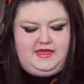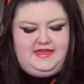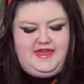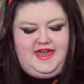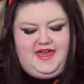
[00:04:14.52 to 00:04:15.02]

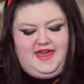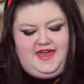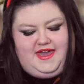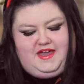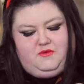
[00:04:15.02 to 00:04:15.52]

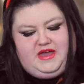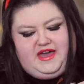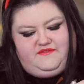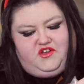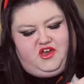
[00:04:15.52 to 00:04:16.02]
Yay, we
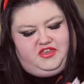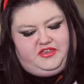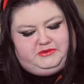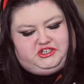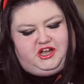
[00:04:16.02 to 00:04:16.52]
have got
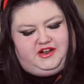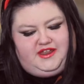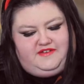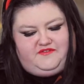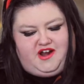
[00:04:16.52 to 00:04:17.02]
some
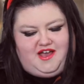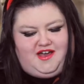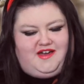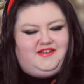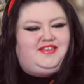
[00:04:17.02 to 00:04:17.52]
chocolate
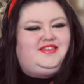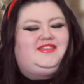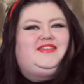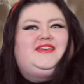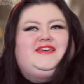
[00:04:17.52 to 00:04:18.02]
frogs.